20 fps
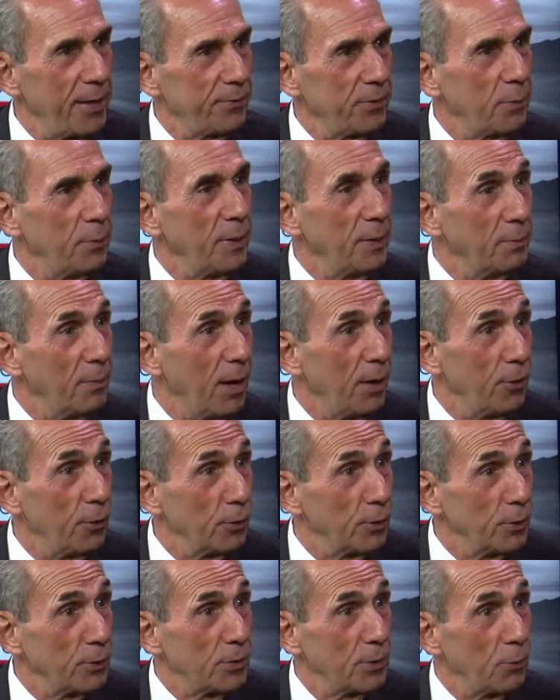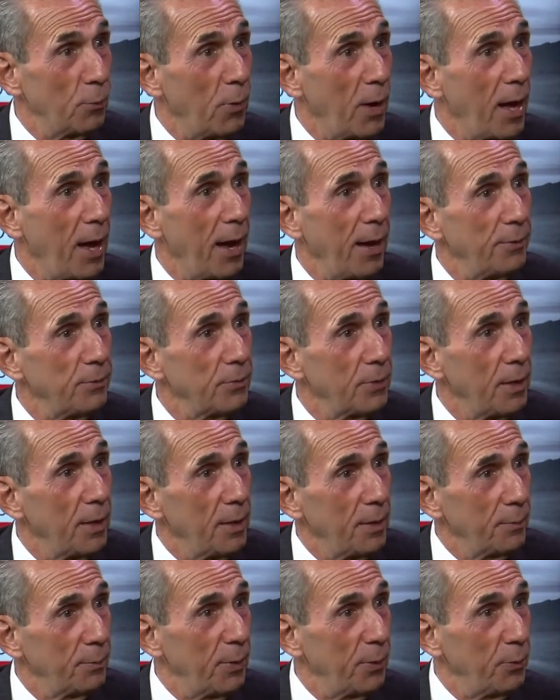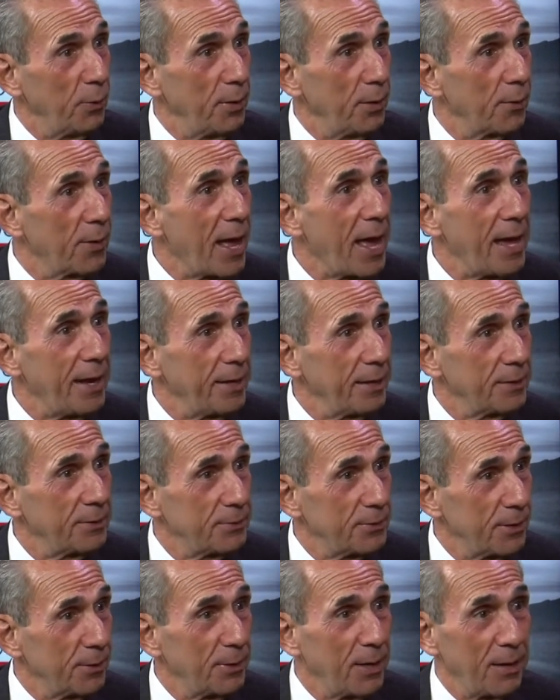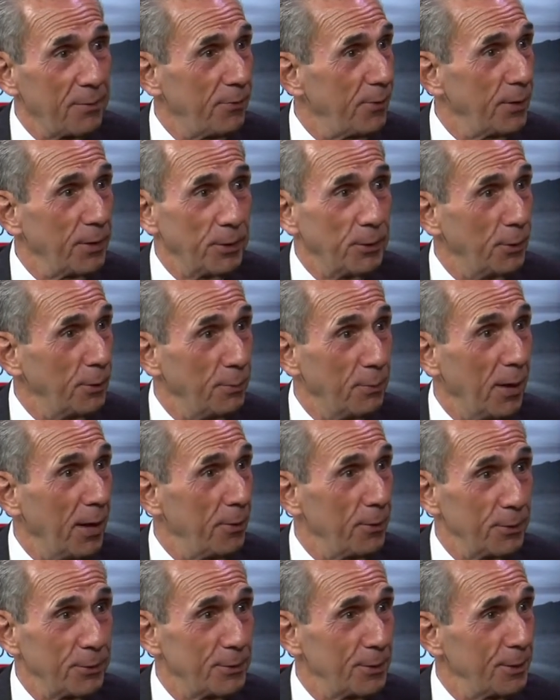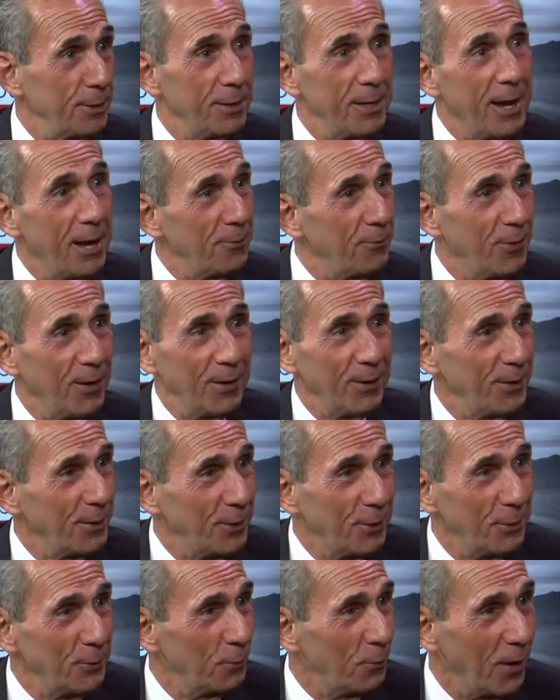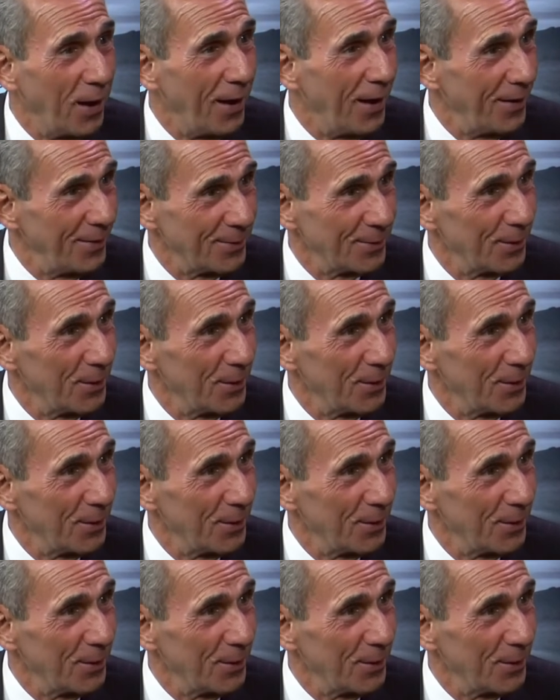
have to be mothers and wives, but when they're addicts, they're not very good mothers and they're not very good wives,